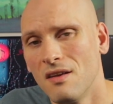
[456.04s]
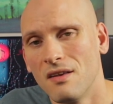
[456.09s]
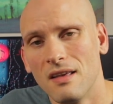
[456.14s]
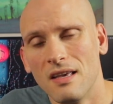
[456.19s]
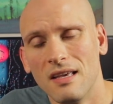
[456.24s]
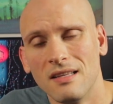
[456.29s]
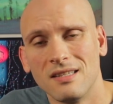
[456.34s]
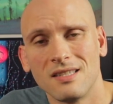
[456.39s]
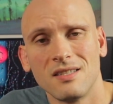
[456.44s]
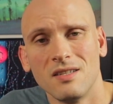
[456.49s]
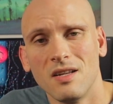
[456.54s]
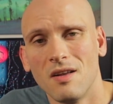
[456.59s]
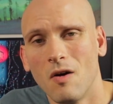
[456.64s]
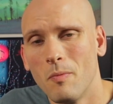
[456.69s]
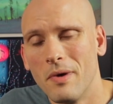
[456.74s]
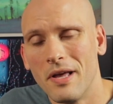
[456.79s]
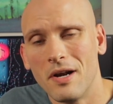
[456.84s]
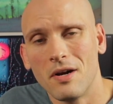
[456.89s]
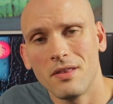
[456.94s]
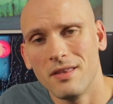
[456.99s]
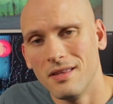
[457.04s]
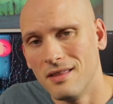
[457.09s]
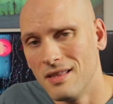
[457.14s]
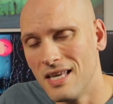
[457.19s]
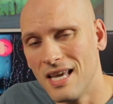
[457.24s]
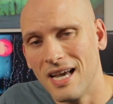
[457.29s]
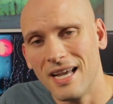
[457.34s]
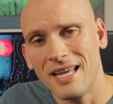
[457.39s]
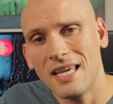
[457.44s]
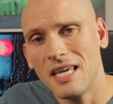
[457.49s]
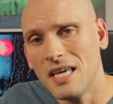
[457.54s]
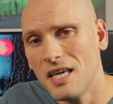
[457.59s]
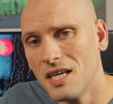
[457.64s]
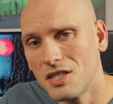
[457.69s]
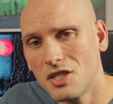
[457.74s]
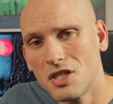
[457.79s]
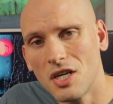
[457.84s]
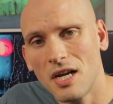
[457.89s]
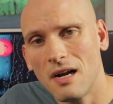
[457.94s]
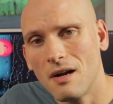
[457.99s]
It's no better than the
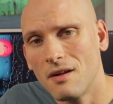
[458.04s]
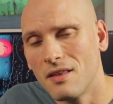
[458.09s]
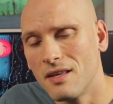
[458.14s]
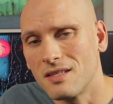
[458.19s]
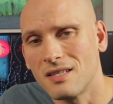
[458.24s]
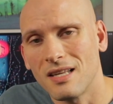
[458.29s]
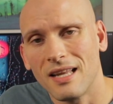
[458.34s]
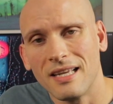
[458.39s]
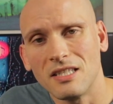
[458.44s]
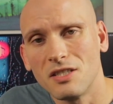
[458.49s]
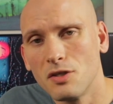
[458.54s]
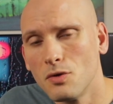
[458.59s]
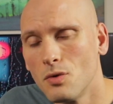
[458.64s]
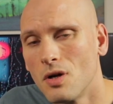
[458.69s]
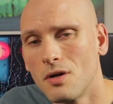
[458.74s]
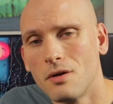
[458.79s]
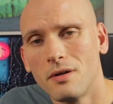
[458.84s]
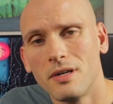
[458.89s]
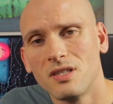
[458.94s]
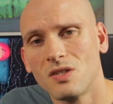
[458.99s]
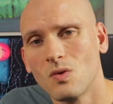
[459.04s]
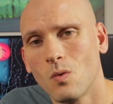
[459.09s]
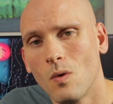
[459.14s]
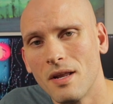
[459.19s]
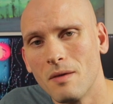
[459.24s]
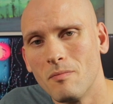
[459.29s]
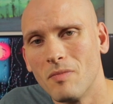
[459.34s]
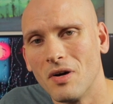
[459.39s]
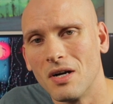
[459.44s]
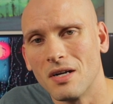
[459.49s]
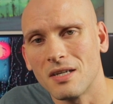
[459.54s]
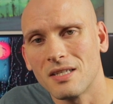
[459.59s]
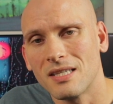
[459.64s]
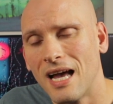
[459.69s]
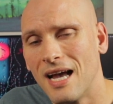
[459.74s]
IKEA chair that's like two hundred twenty bucks.